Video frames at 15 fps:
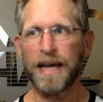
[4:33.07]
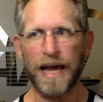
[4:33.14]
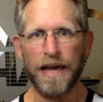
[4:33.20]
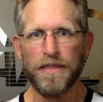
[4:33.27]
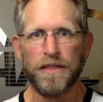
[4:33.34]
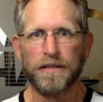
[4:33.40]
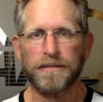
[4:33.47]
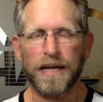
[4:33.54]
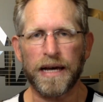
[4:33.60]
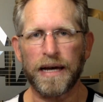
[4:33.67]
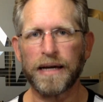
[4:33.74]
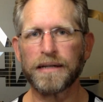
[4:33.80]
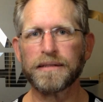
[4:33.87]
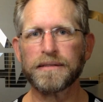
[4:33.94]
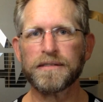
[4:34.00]
and the
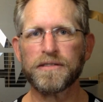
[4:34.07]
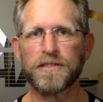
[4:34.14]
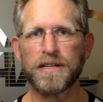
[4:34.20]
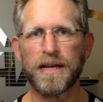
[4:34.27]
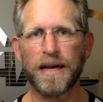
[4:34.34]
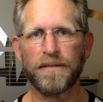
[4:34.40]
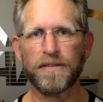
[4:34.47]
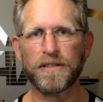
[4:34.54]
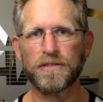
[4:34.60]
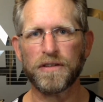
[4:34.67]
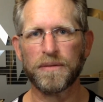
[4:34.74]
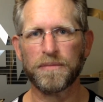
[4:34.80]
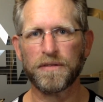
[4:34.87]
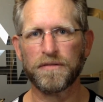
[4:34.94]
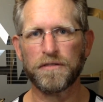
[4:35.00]
targets that you have in
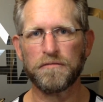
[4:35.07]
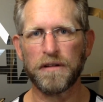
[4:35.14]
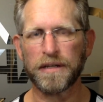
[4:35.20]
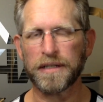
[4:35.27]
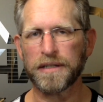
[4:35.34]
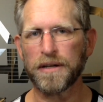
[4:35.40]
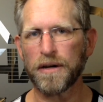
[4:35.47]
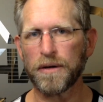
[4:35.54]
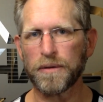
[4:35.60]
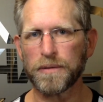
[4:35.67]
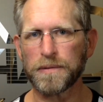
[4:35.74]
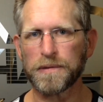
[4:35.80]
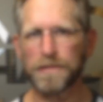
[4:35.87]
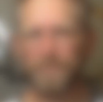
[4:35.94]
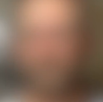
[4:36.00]
terms of your running
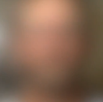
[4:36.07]
goals.